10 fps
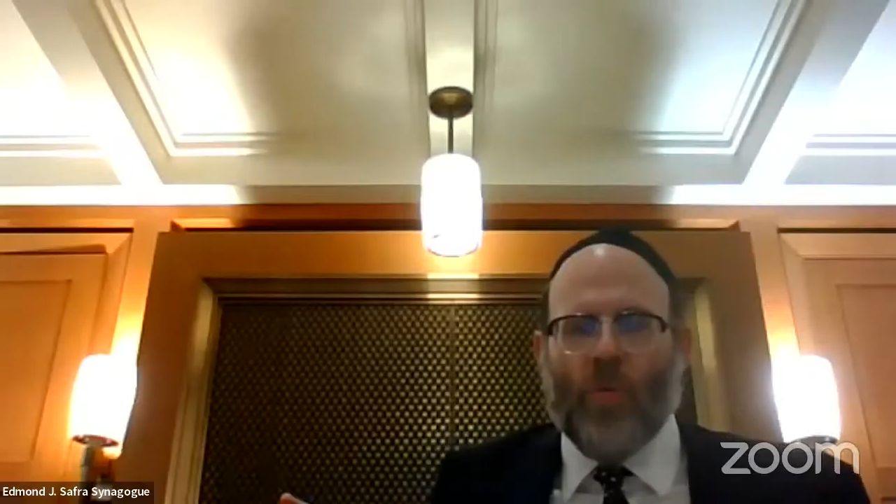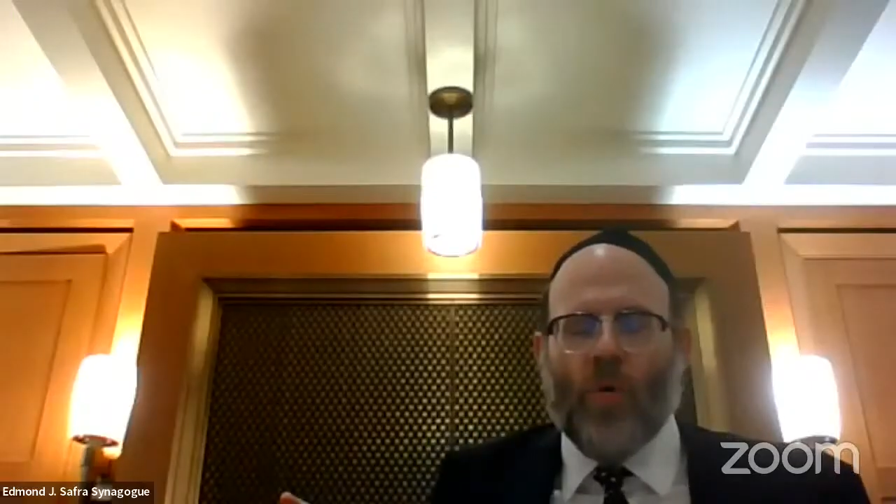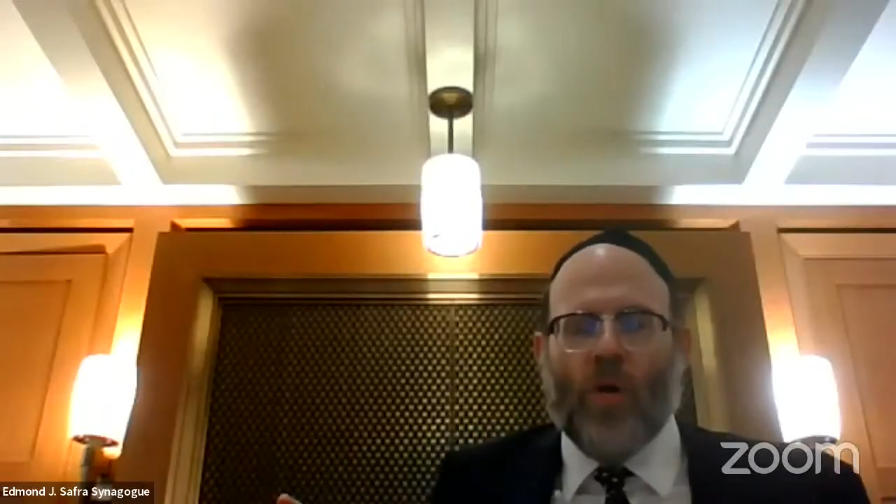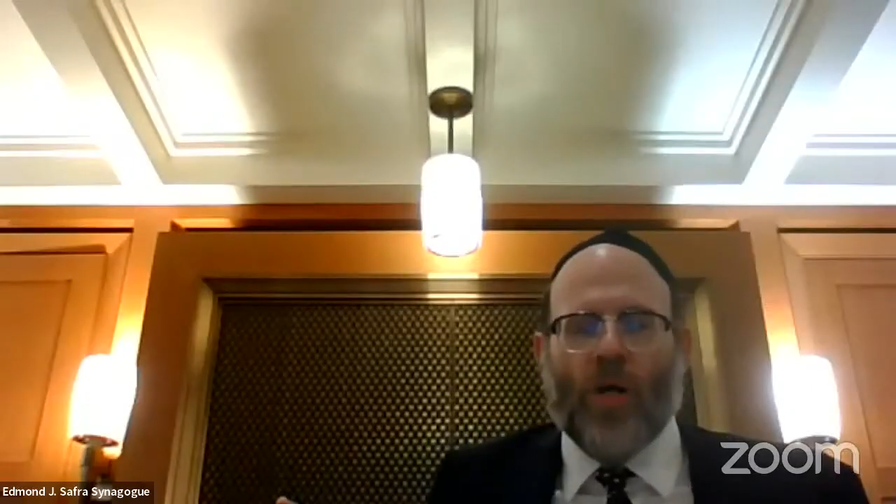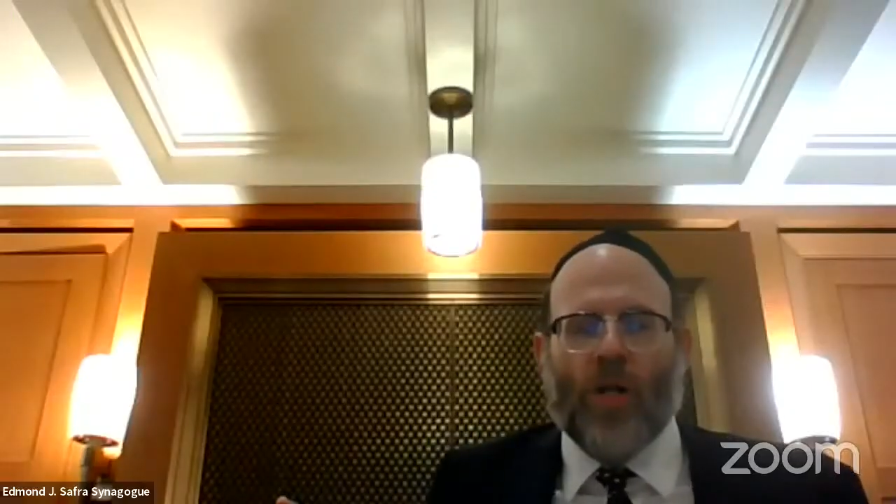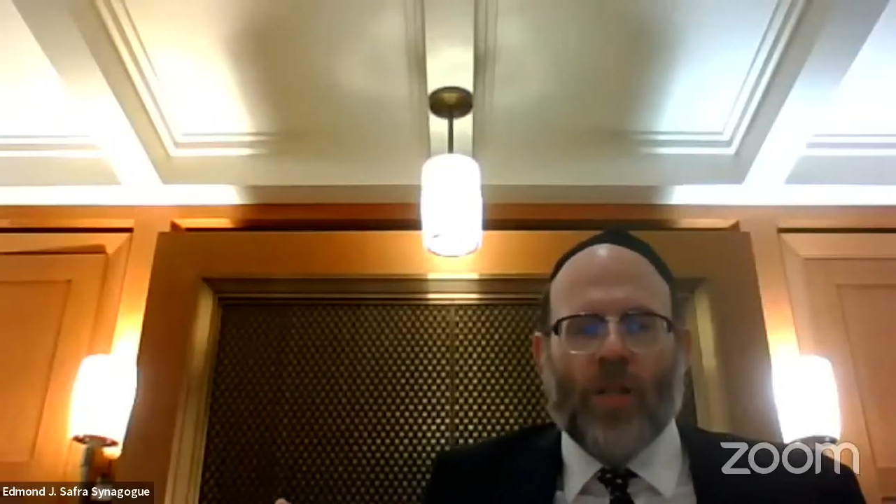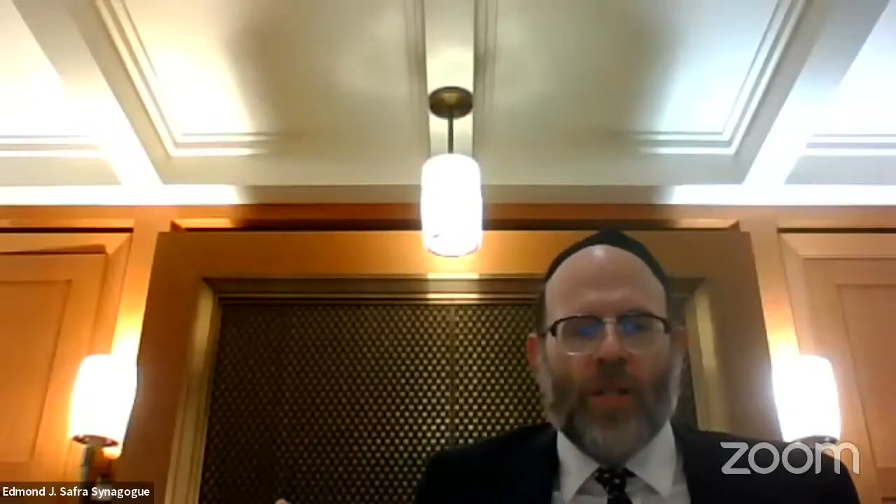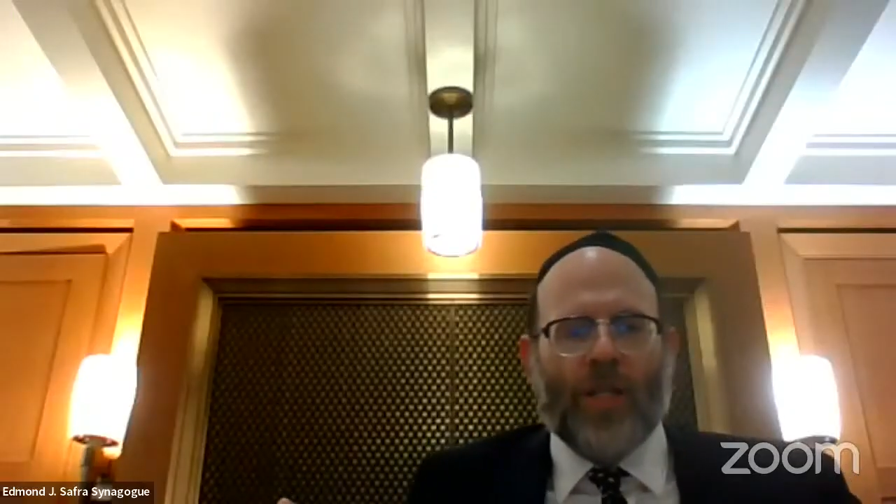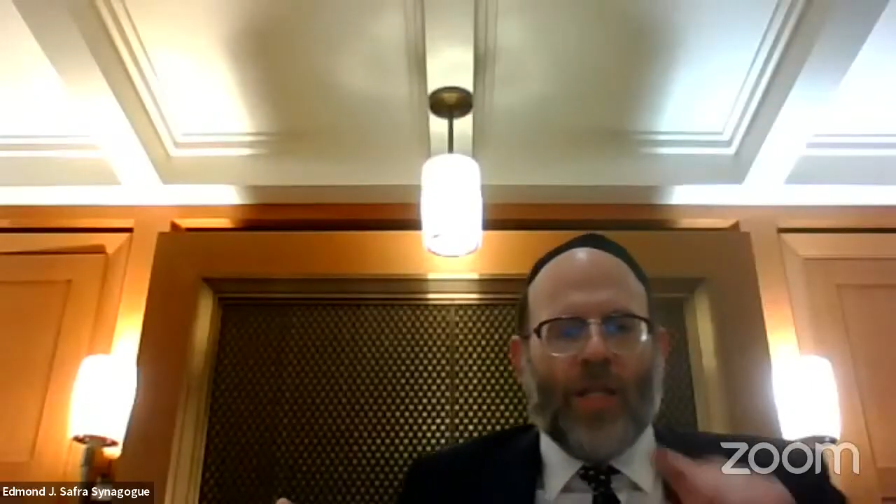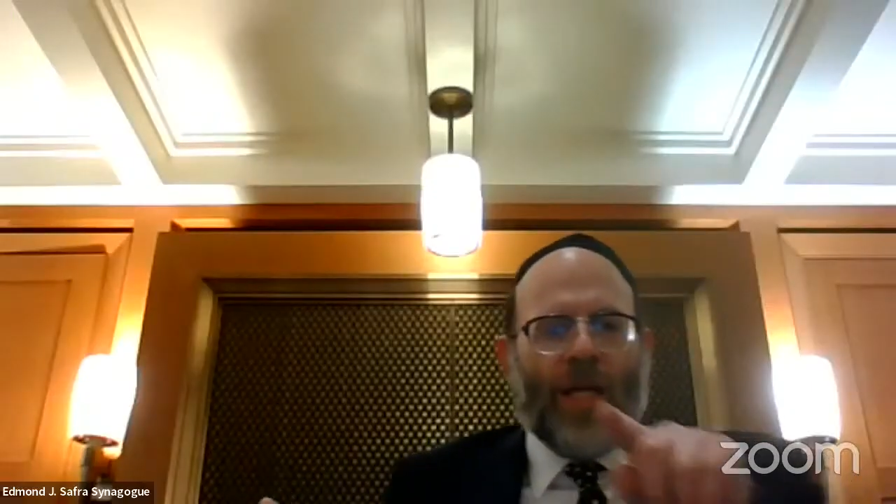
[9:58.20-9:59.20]
a
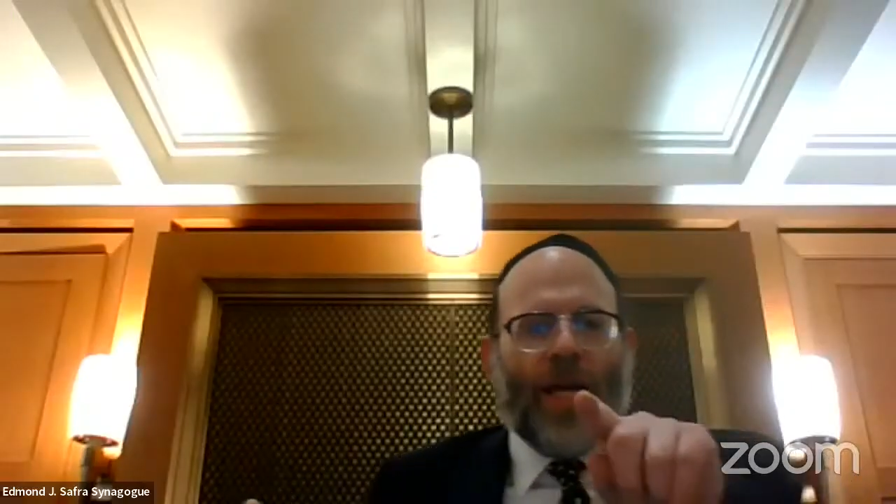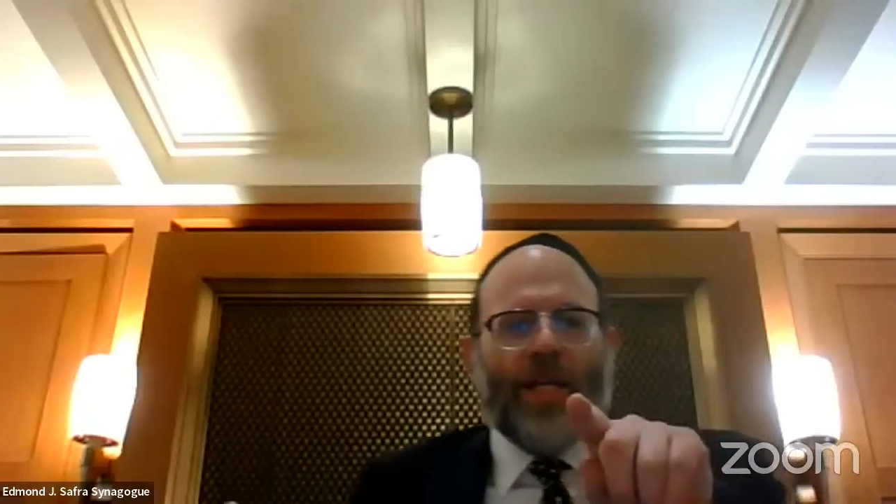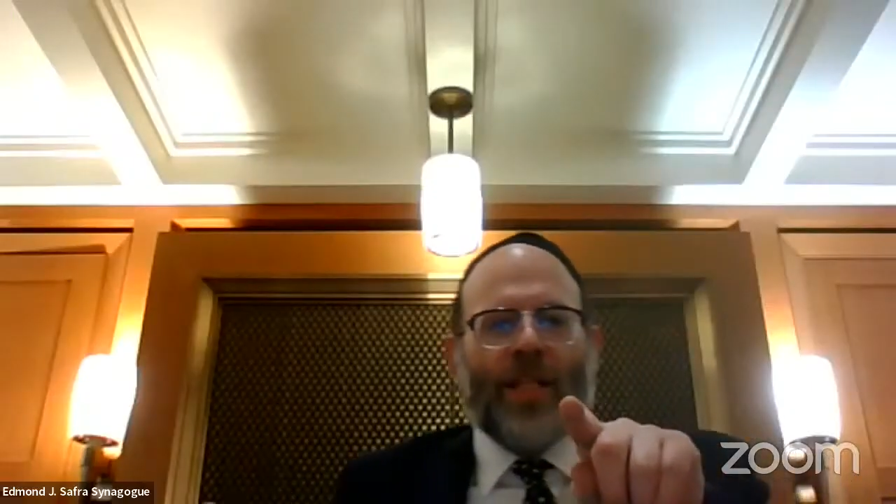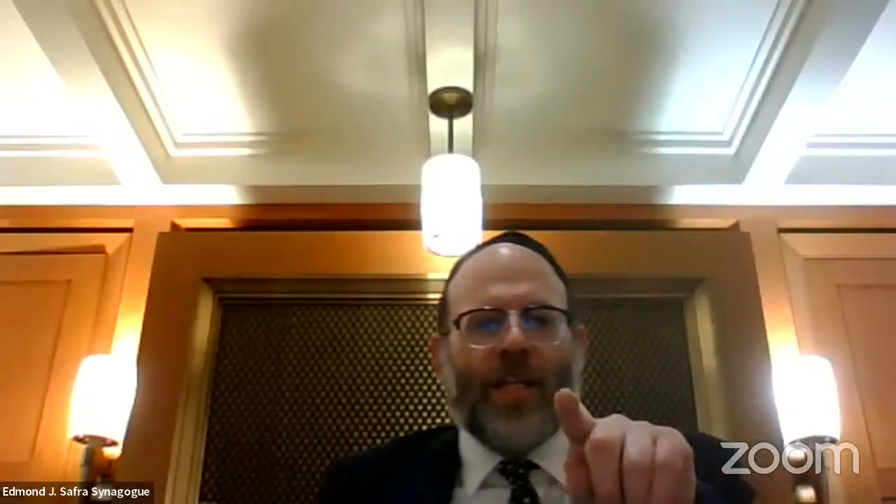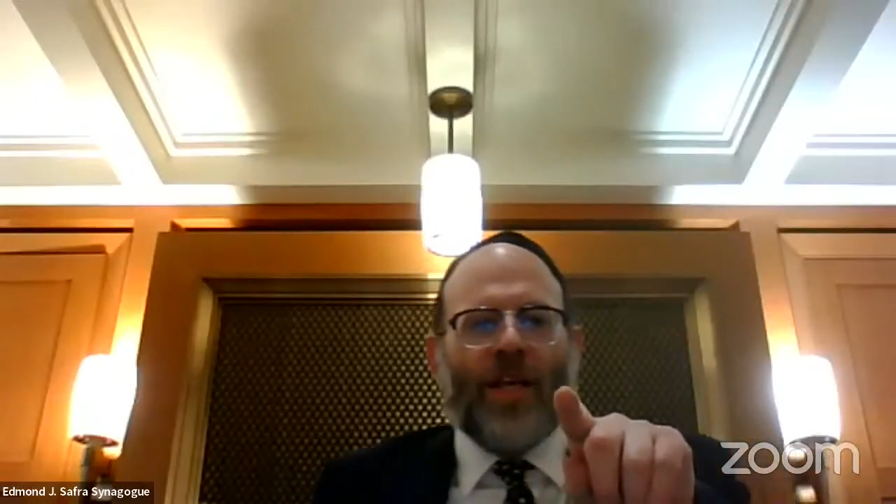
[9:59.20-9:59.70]
wall, and you're